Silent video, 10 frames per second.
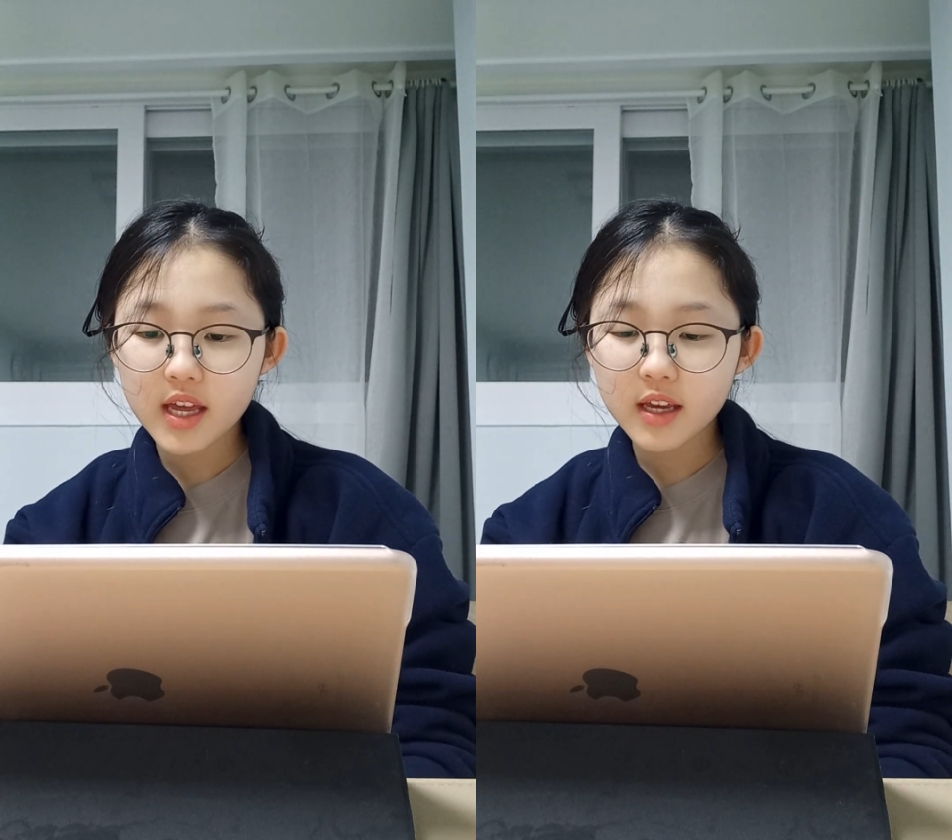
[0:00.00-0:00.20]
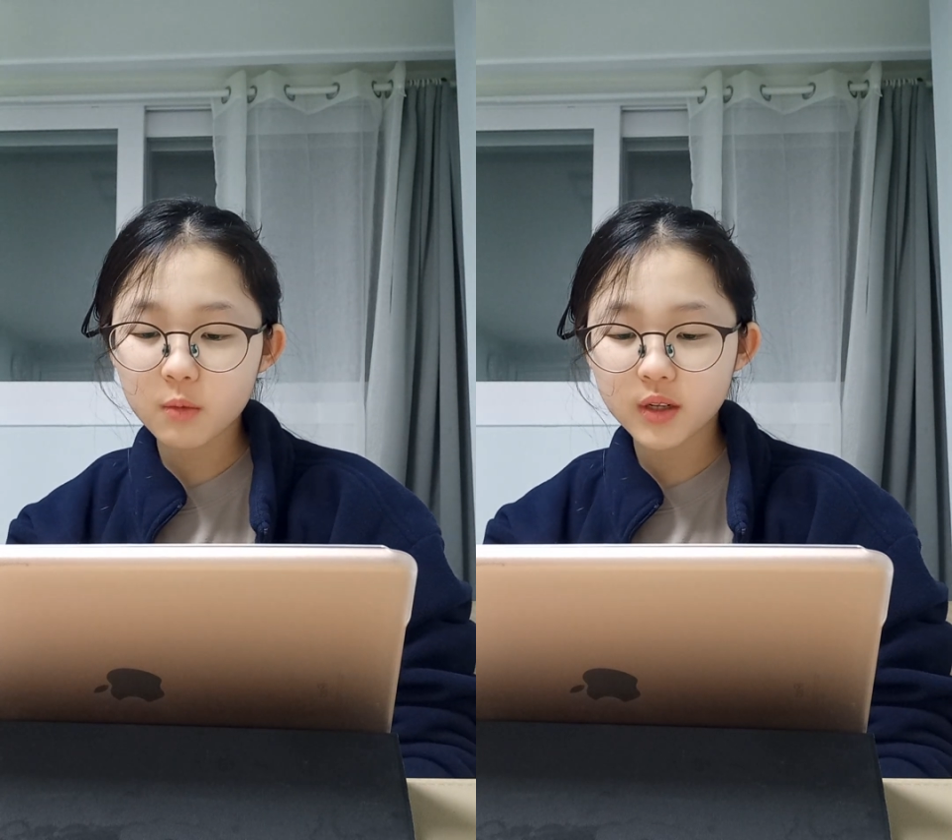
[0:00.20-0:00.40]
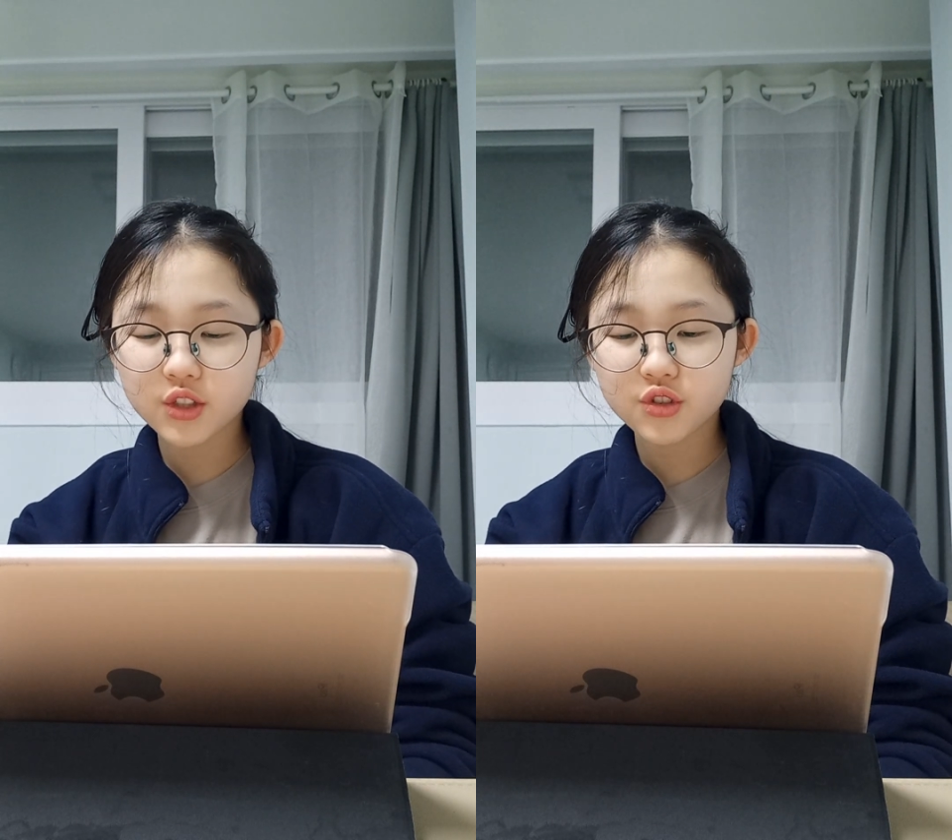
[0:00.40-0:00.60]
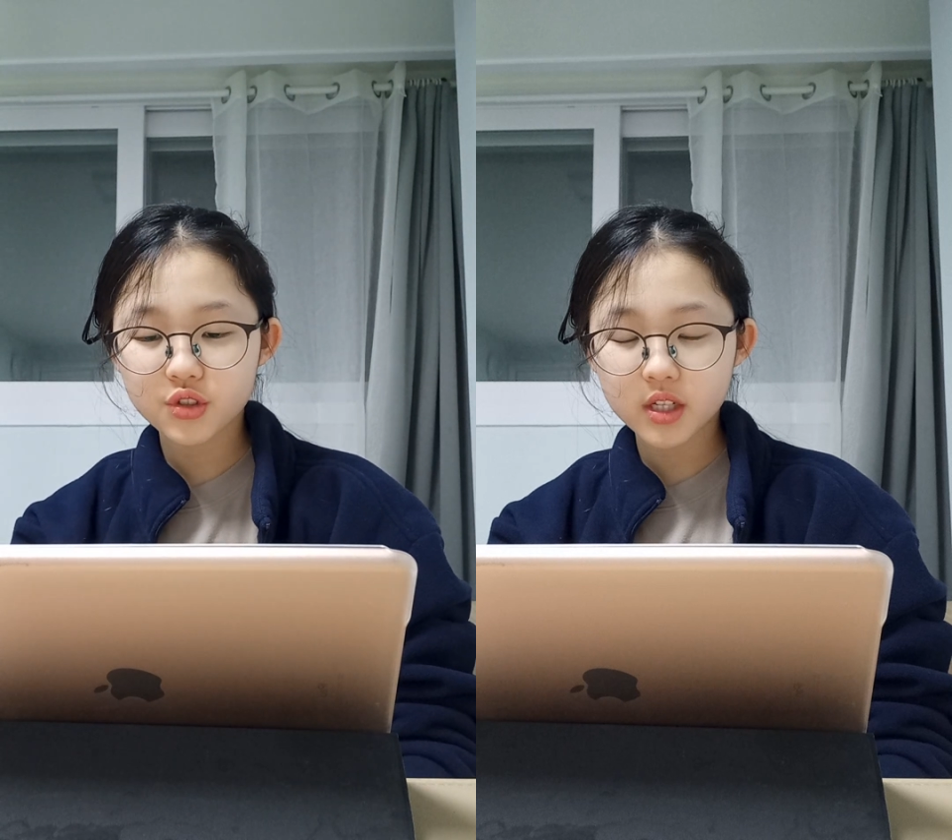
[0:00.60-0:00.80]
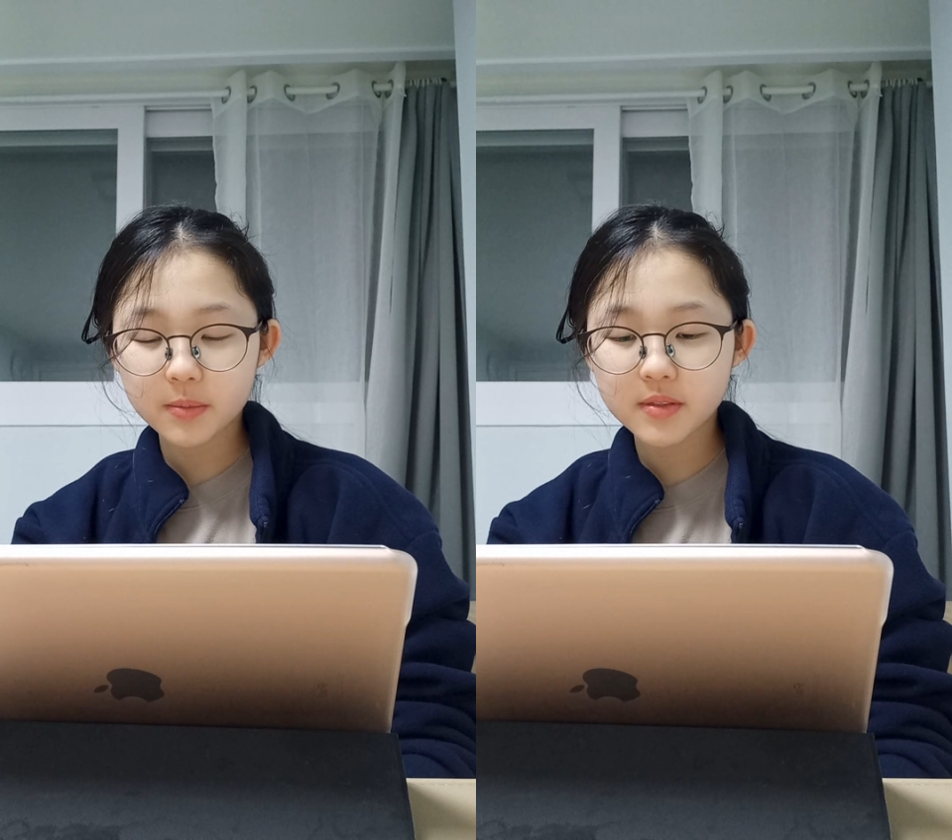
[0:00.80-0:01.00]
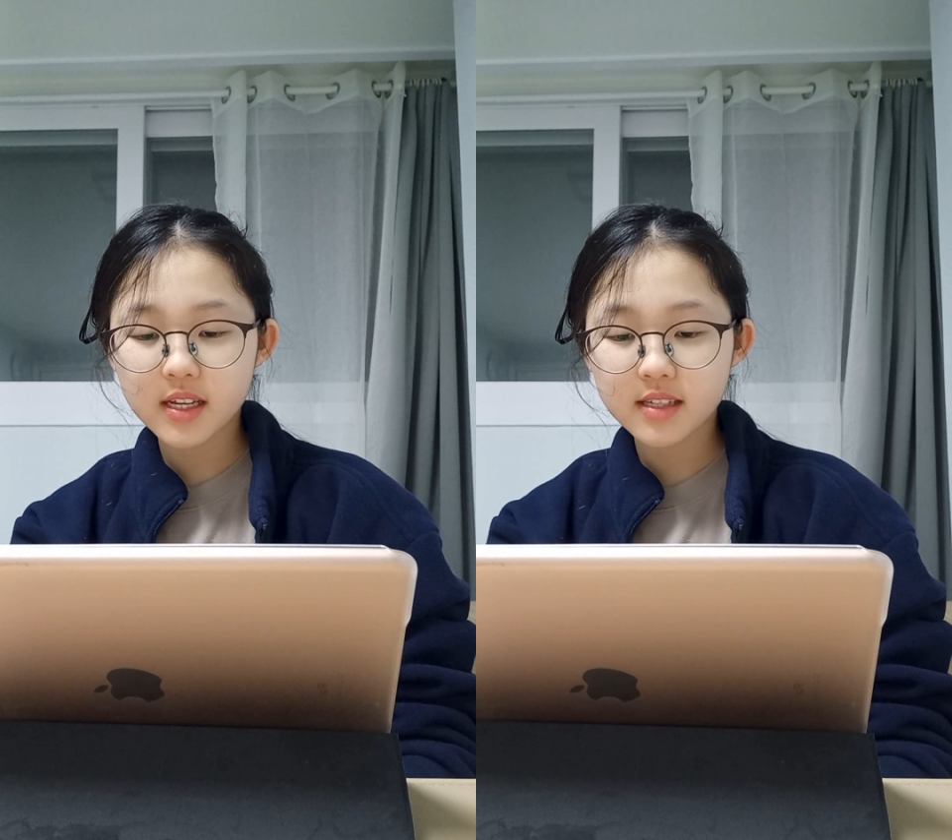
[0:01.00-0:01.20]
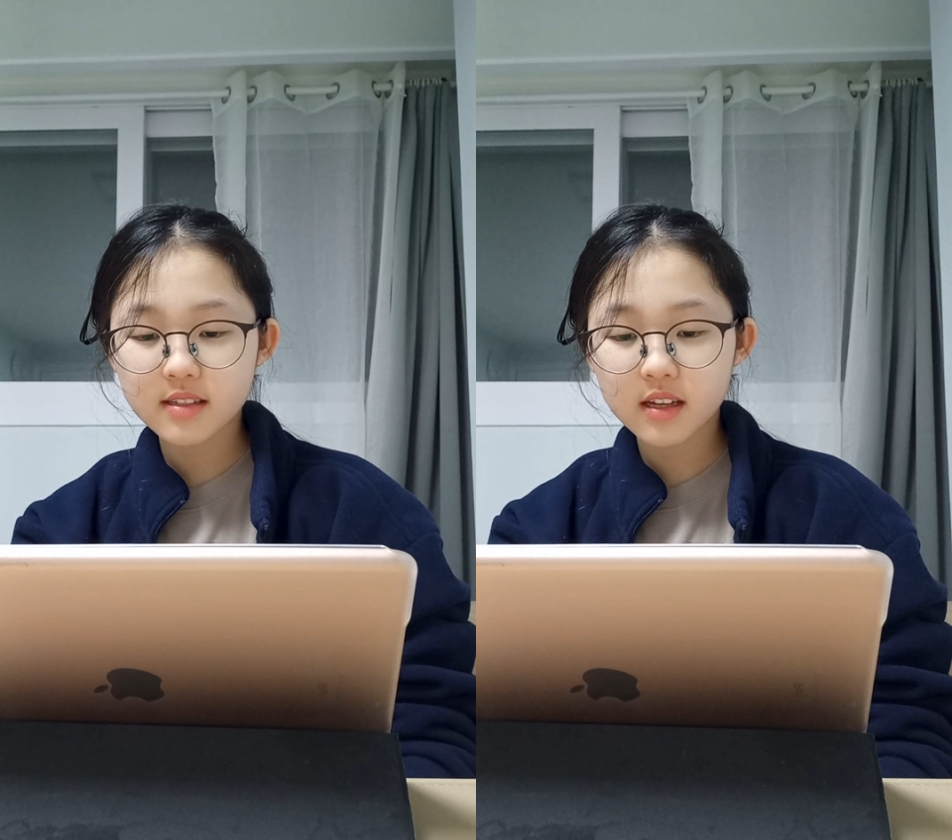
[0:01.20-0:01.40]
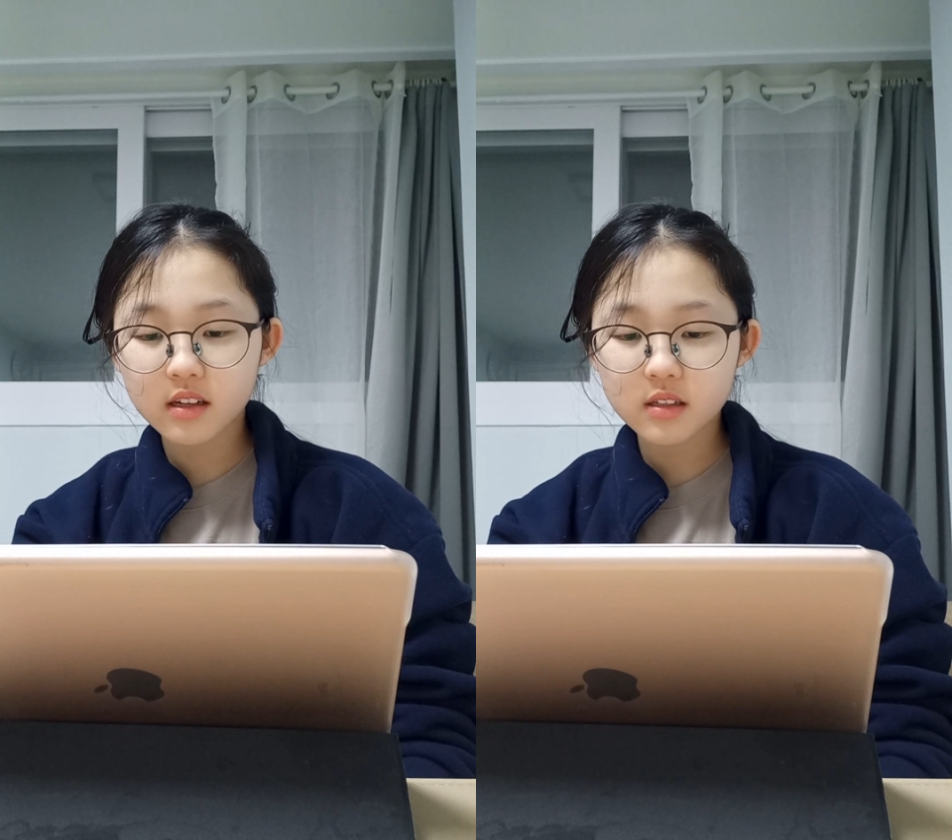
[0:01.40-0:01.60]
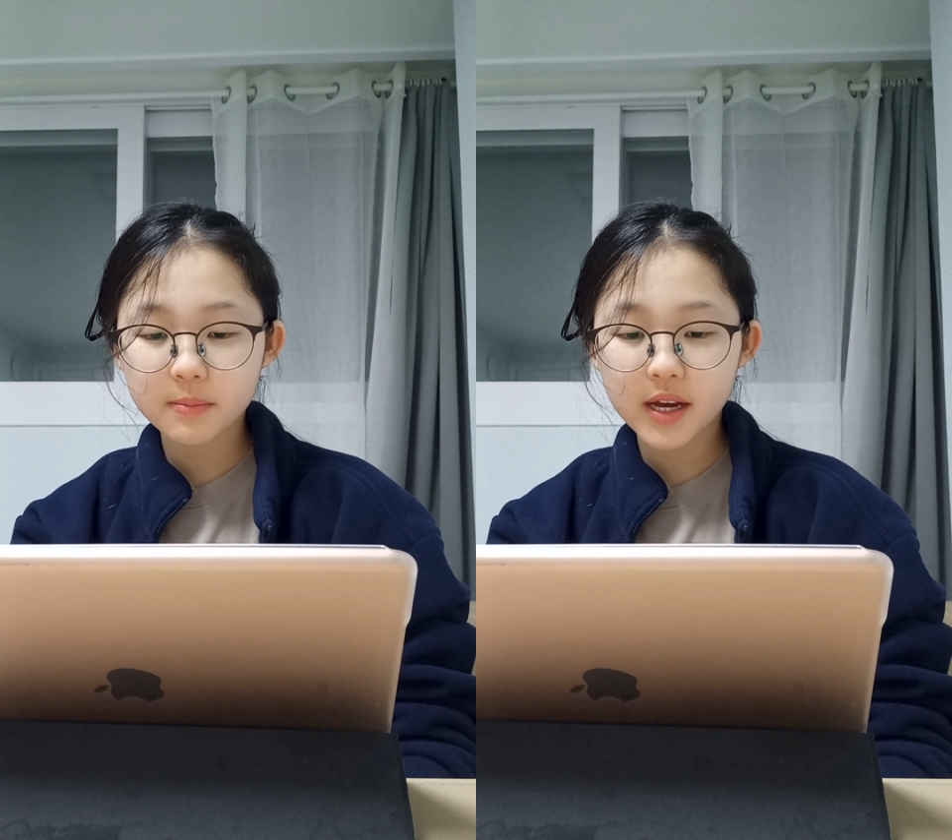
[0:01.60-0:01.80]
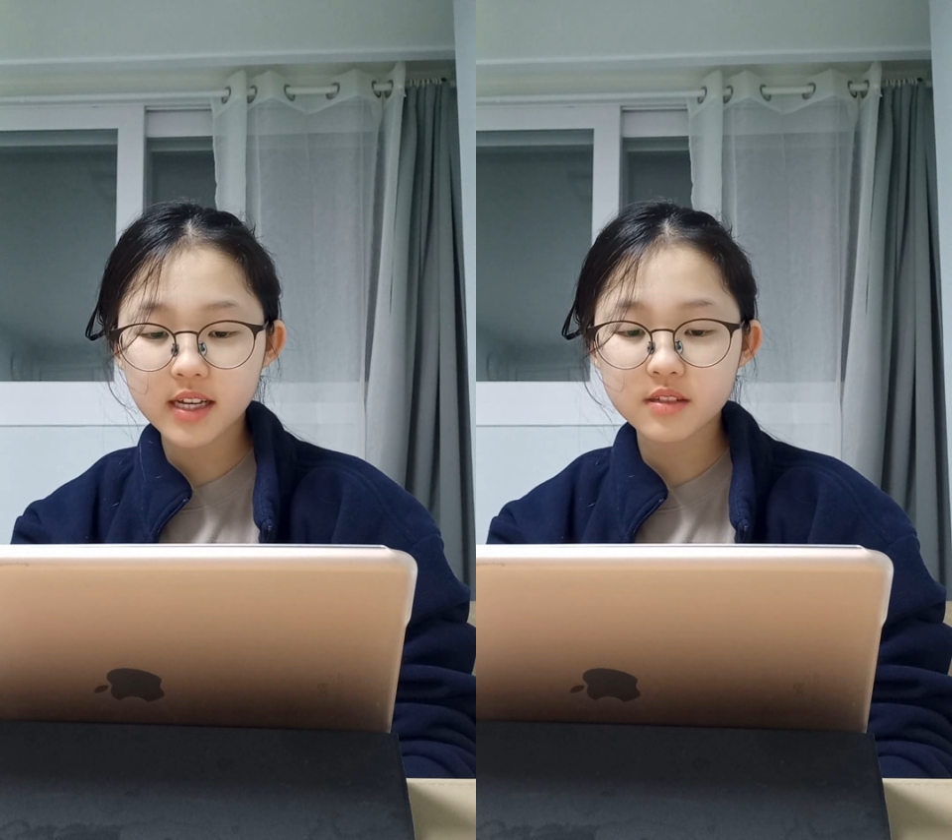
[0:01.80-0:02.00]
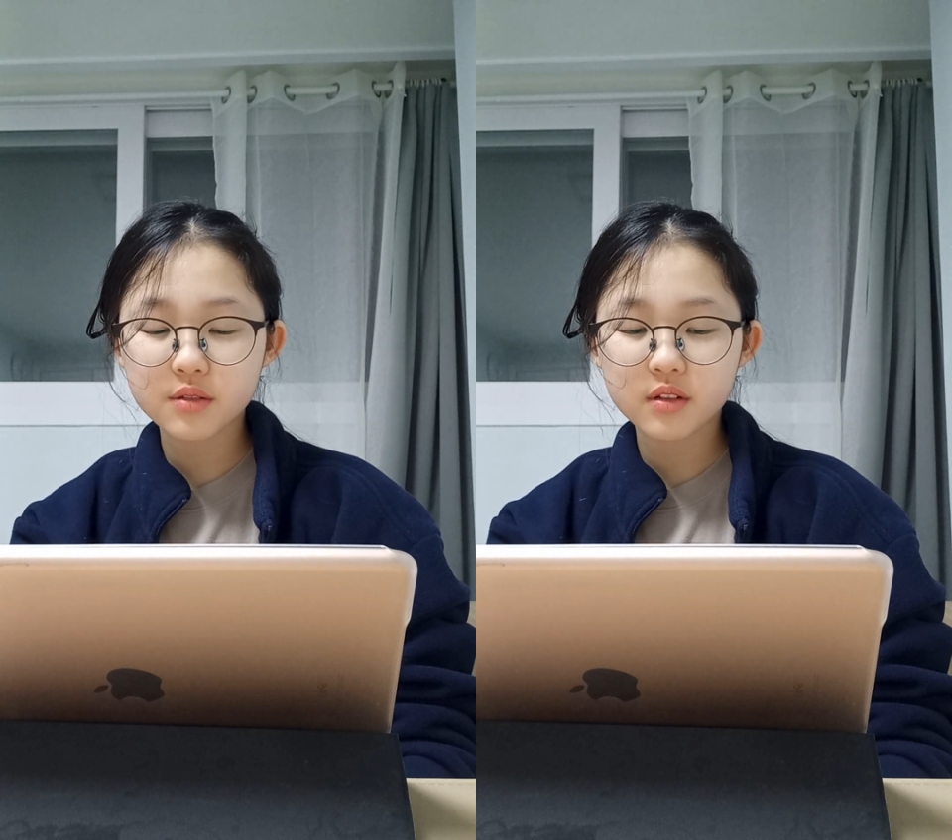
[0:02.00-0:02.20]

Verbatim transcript: He watched ships that sailed past